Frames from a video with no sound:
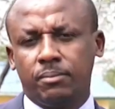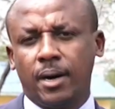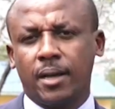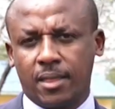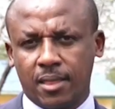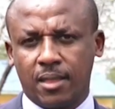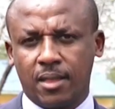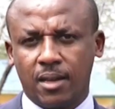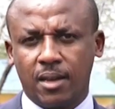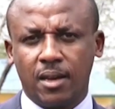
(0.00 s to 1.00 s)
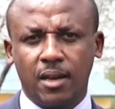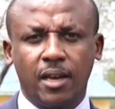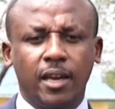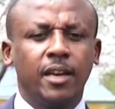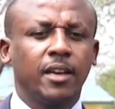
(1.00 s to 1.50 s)
birth
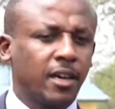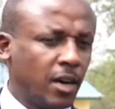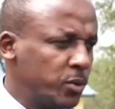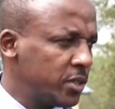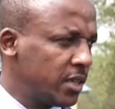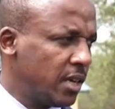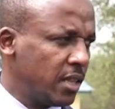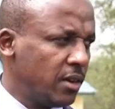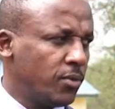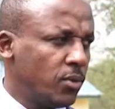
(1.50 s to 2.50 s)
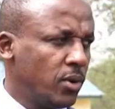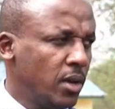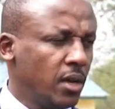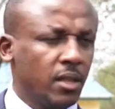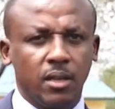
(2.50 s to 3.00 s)
in the county, and therefore
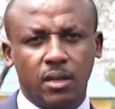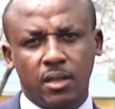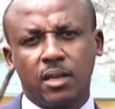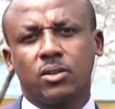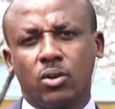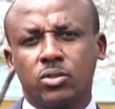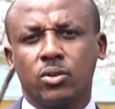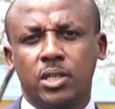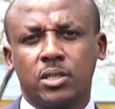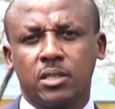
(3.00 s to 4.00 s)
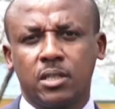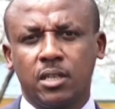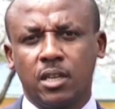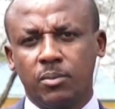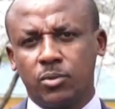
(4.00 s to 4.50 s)
that also interested
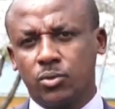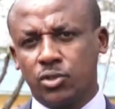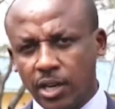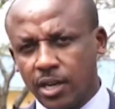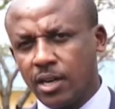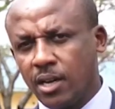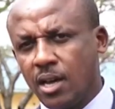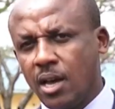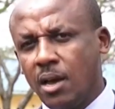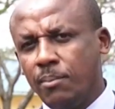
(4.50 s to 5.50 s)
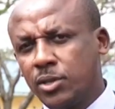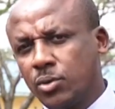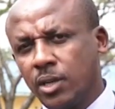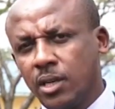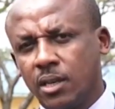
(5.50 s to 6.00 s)
in him to check
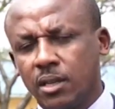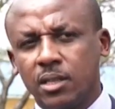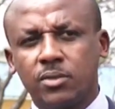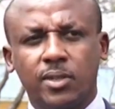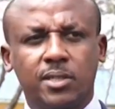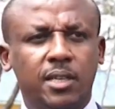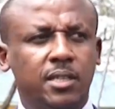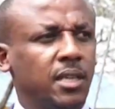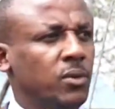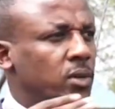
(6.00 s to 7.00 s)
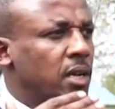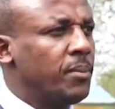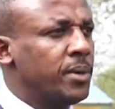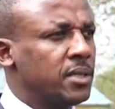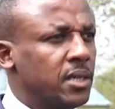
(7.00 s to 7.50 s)
between this facility and what
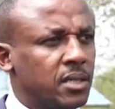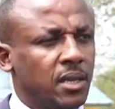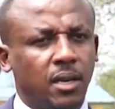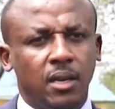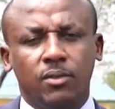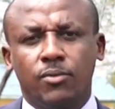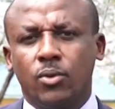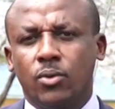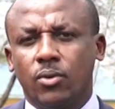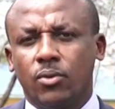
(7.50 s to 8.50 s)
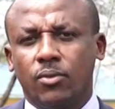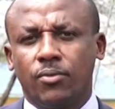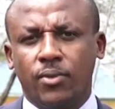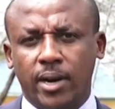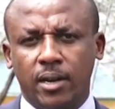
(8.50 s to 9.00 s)
happens at level
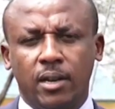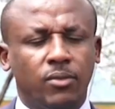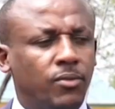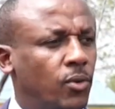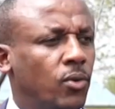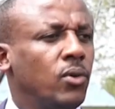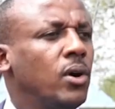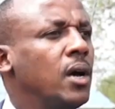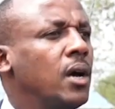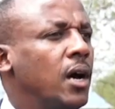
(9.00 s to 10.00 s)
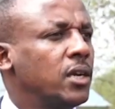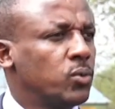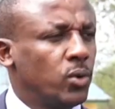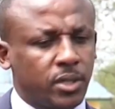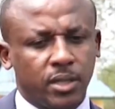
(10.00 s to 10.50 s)
four at
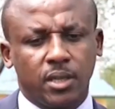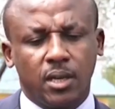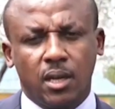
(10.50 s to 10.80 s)
Wote,